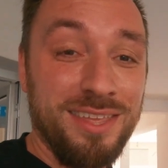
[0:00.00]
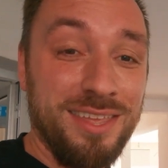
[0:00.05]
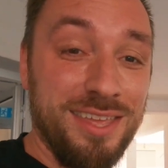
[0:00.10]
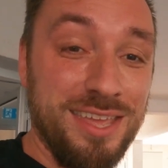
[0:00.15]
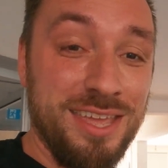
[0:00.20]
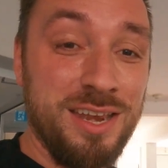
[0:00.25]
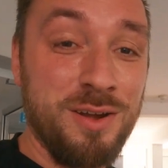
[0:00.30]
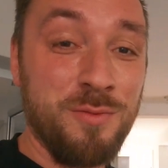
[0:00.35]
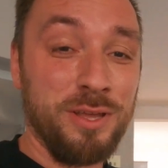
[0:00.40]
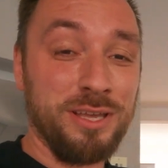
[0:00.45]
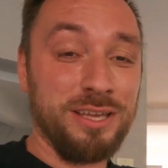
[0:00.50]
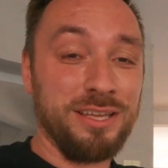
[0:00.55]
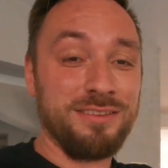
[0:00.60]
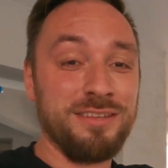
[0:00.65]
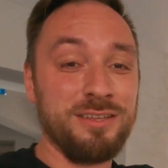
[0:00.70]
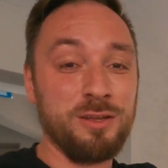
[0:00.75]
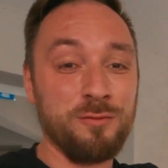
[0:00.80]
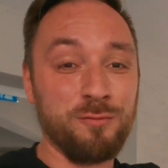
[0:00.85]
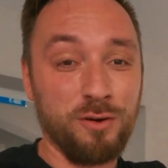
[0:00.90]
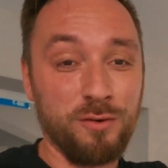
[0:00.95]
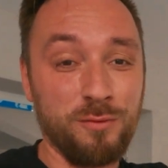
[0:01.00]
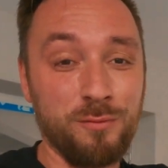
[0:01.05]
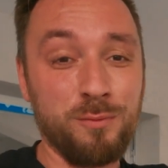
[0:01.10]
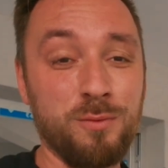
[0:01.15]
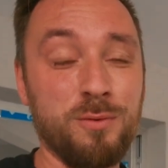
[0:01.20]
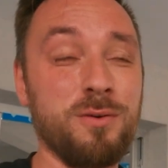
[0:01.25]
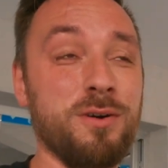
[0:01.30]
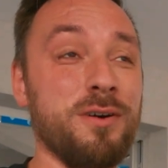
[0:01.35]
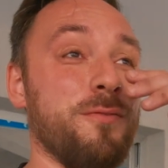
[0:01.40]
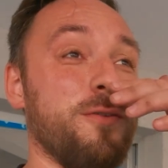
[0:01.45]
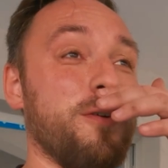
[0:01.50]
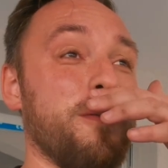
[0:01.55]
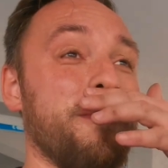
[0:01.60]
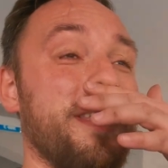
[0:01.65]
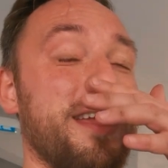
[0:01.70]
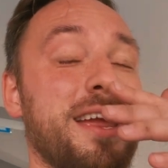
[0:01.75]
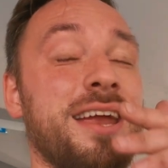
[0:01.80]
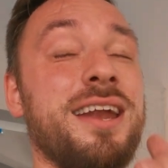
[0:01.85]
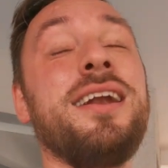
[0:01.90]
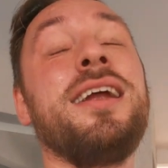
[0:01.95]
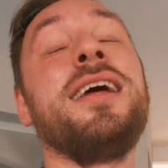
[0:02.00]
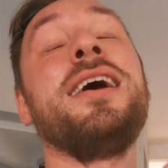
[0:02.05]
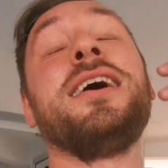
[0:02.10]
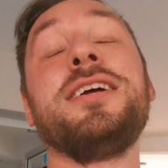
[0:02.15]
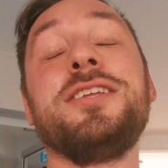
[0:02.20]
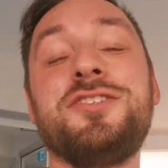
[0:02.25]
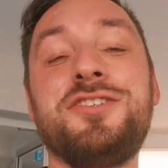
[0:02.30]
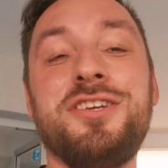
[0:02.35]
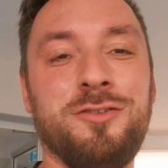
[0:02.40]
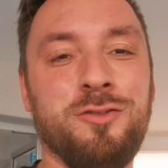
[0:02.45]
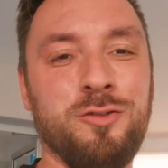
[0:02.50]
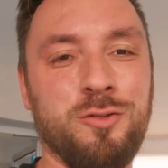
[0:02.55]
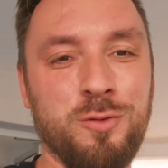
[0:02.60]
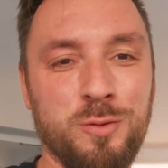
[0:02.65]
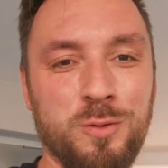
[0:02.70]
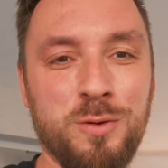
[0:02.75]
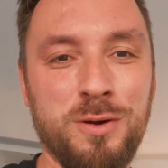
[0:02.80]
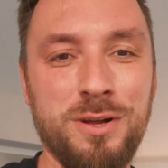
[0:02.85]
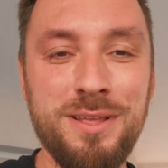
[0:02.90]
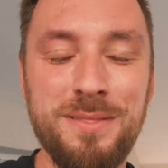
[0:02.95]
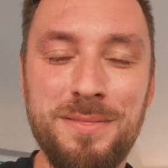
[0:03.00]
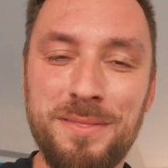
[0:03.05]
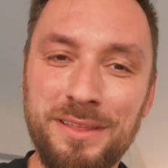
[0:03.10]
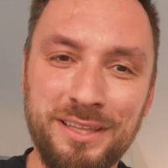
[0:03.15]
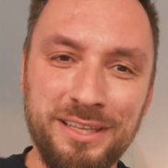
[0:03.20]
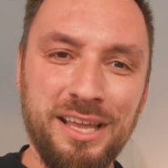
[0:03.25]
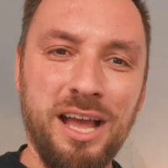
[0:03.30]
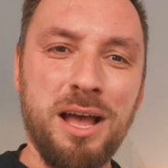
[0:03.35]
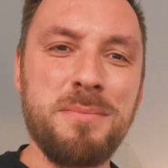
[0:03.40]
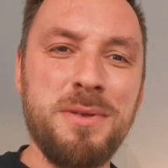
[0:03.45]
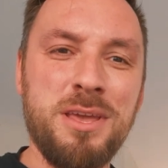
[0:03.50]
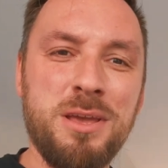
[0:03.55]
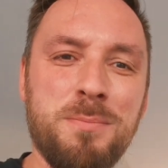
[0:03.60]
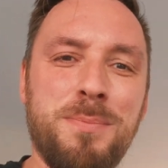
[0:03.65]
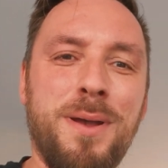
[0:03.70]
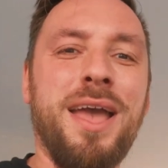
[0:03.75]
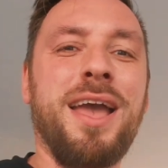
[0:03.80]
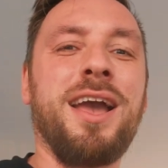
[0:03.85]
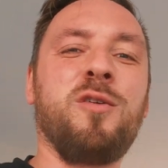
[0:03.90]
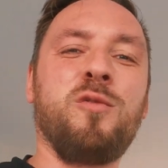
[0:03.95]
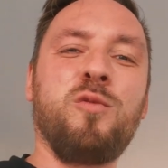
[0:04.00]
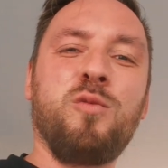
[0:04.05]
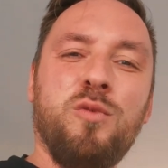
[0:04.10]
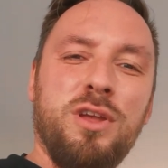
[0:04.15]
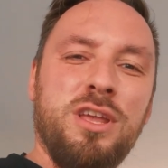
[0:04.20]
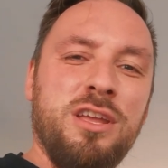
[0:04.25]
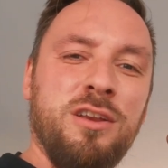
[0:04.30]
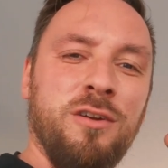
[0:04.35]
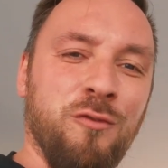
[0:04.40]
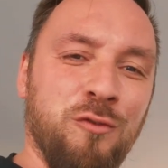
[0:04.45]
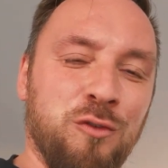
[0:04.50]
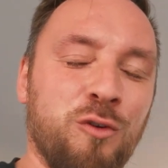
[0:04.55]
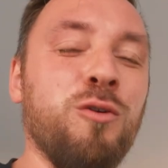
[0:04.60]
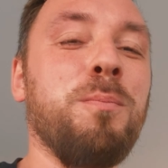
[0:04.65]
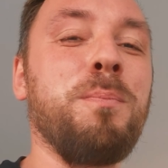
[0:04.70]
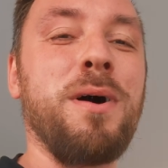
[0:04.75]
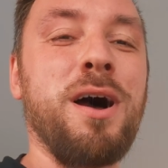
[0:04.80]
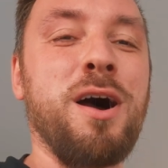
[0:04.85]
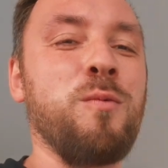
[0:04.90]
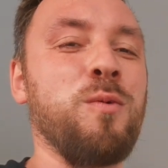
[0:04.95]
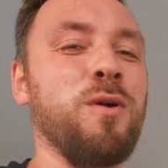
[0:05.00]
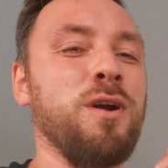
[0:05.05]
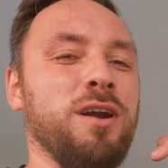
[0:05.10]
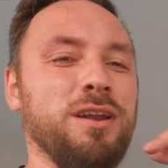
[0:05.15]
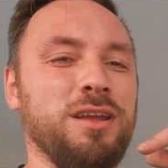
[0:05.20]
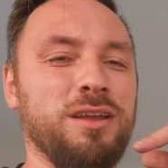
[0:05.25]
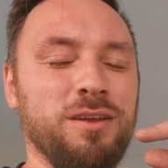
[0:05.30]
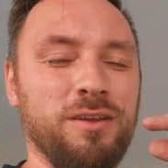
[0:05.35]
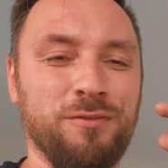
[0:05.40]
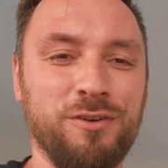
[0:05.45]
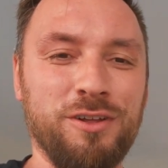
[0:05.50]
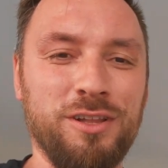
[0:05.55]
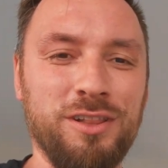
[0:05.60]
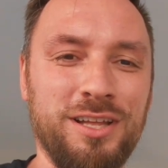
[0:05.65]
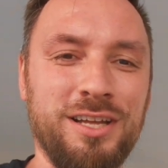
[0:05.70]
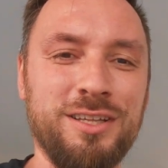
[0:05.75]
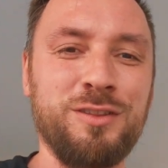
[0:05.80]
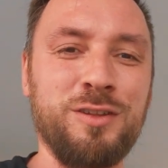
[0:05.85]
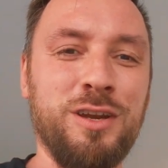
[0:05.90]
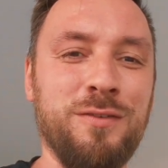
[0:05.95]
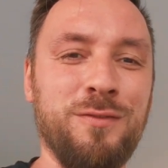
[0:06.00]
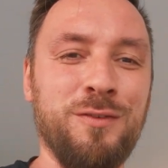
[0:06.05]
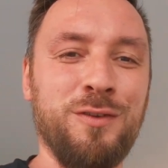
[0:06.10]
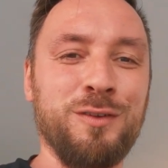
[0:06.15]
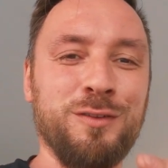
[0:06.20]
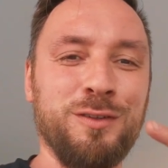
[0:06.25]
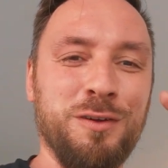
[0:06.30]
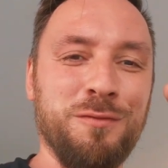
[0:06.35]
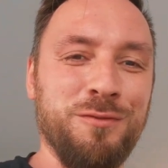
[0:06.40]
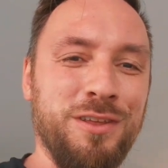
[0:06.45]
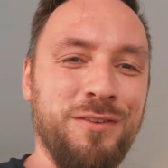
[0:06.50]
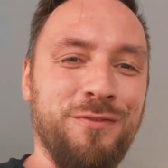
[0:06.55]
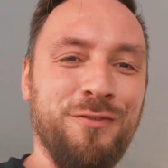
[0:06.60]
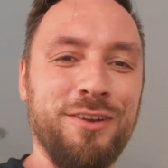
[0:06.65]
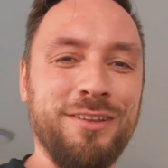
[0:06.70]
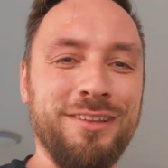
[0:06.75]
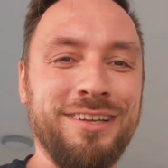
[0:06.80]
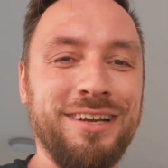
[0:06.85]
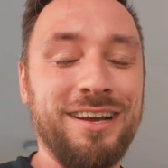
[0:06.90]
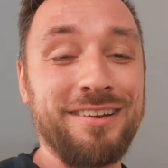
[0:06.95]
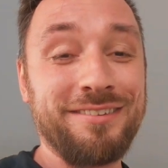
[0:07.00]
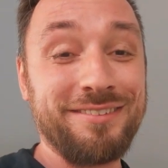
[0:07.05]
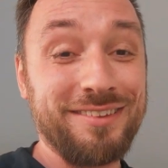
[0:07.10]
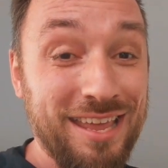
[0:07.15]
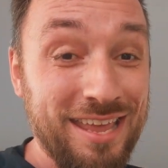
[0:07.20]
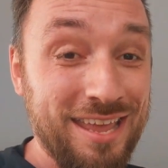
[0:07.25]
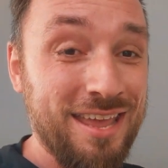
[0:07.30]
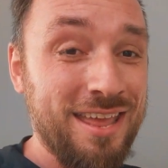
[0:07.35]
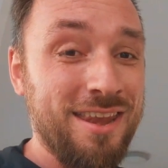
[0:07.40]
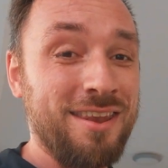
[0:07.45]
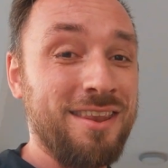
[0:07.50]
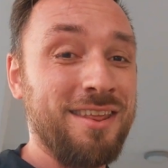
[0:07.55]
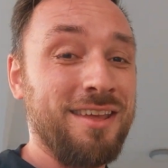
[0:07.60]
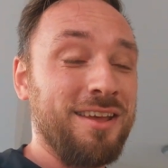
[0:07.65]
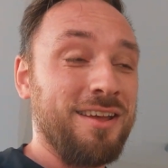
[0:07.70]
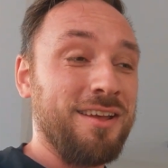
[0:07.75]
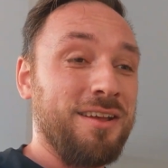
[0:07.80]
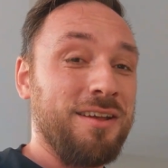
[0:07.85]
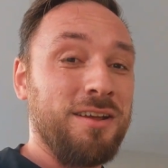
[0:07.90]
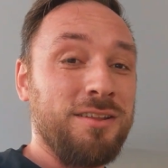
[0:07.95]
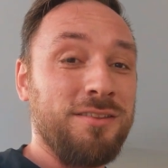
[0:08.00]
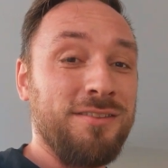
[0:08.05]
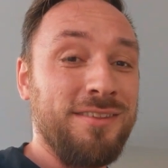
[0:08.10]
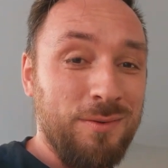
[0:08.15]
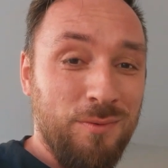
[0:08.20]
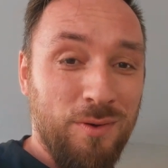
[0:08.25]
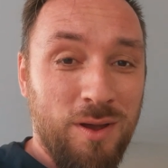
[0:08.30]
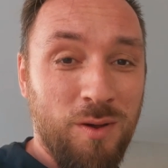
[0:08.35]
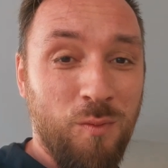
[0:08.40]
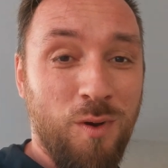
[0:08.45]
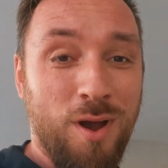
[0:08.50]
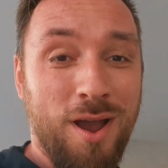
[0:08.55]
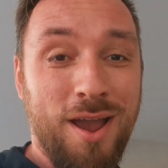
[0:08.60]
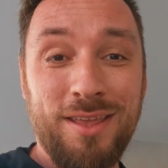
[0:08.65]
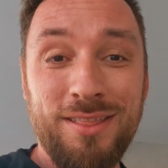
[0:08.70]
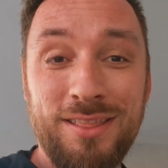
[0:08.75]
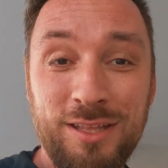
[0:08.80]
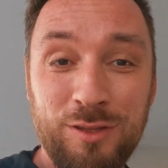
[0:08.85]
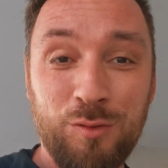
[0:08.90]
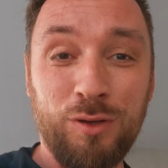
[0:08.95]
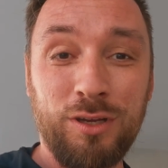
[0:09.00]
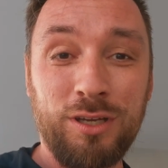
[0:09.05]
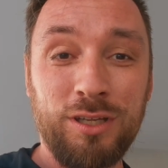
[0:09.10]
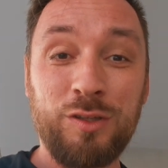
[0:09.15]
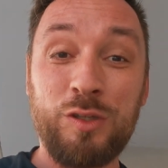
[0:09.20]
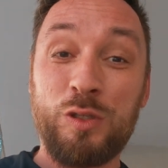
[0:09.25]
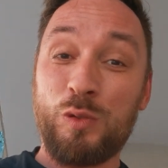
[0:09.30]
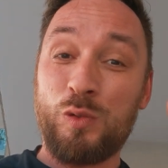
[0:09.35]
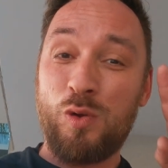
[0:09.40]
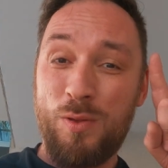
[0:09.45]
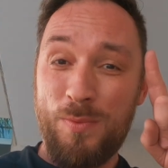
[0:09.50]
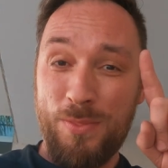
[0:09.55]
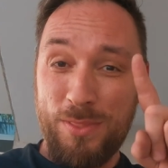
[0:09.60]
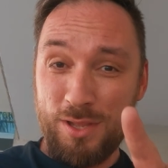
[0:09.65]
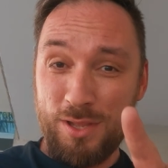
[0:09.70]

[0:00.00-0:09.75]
and we continue from there, just to coming back in full power with a lot of reviews of different cars and DIY that you can do